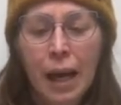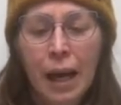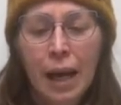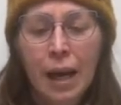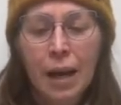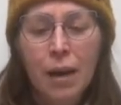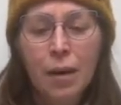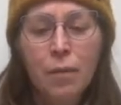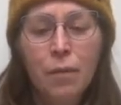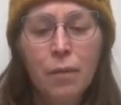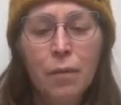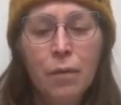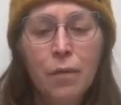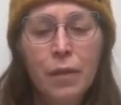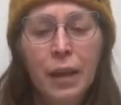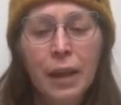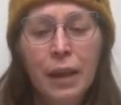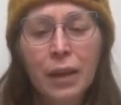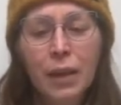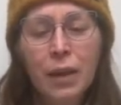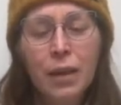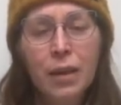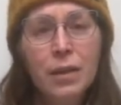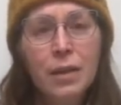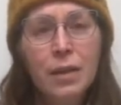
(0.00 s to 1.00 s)

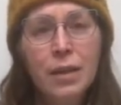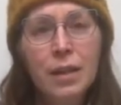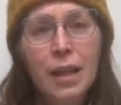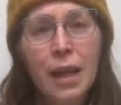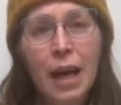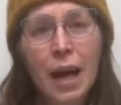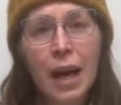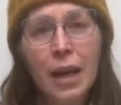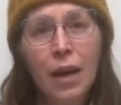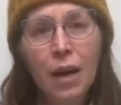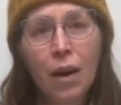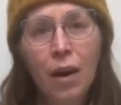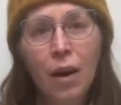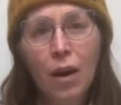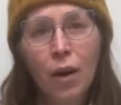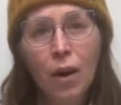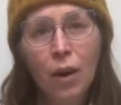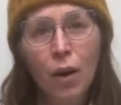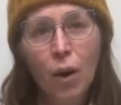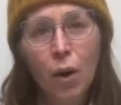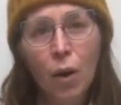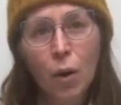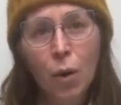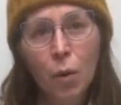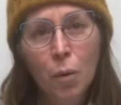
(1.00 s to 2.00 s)
Fingers that are
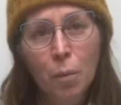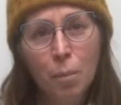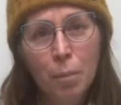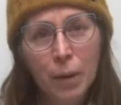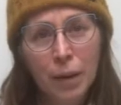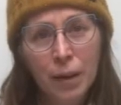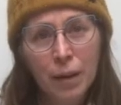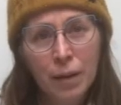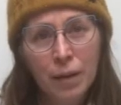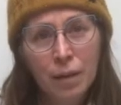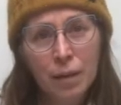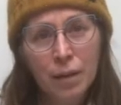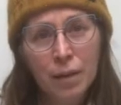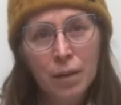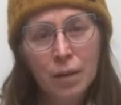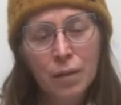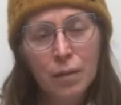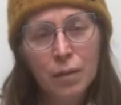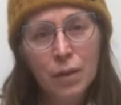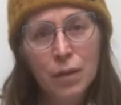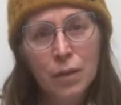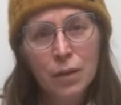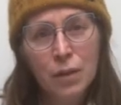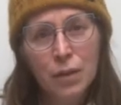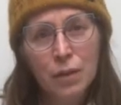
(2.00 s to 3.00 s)
open
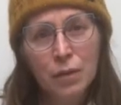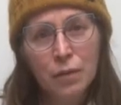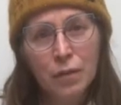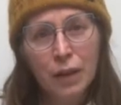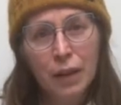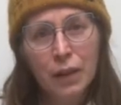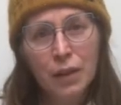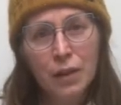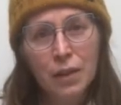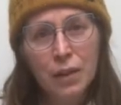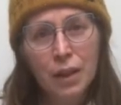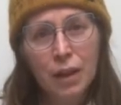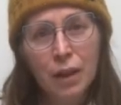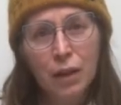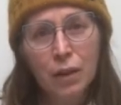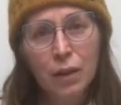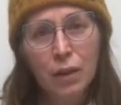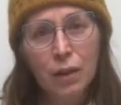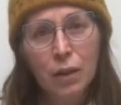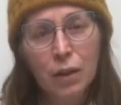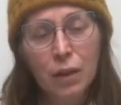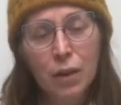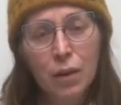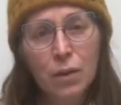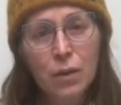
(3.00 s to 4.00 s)
versus fingers that are
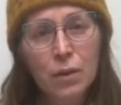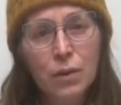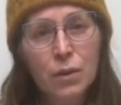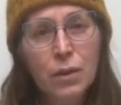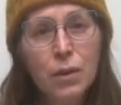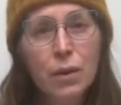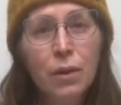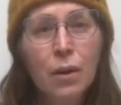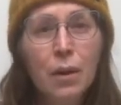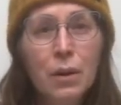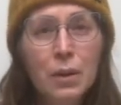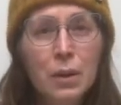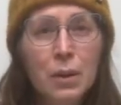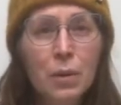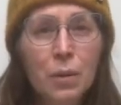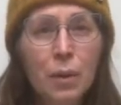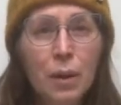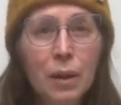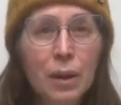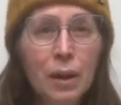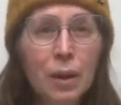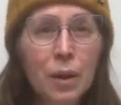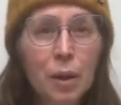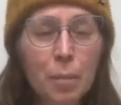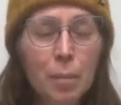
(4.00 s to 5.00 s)
closed are also a
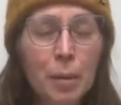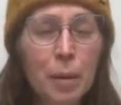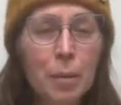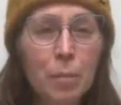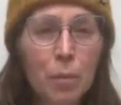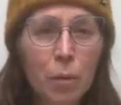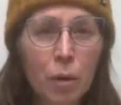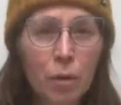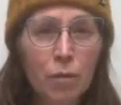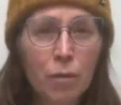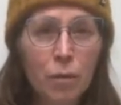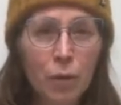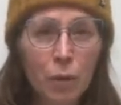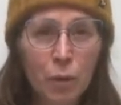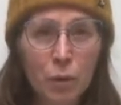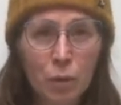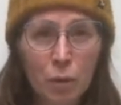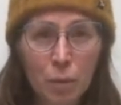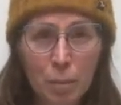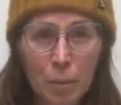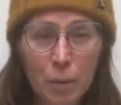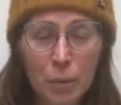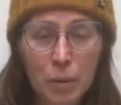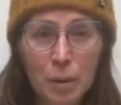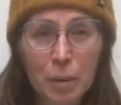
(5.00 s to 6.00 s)
little bit more
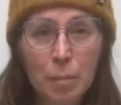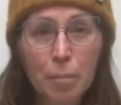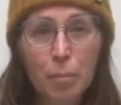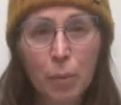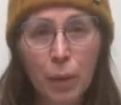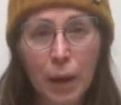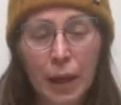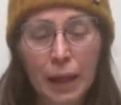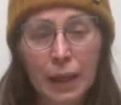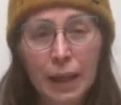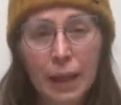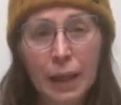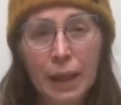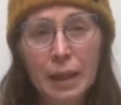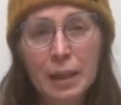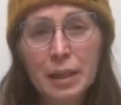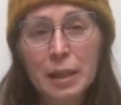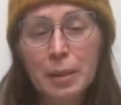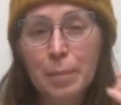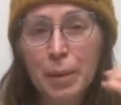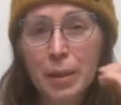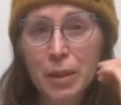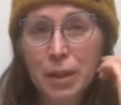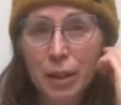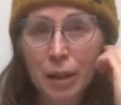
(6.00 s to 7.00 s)
vulnerable to breaking,
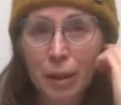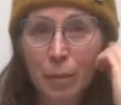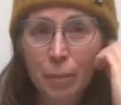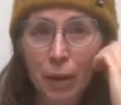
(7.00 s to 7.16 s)
especially when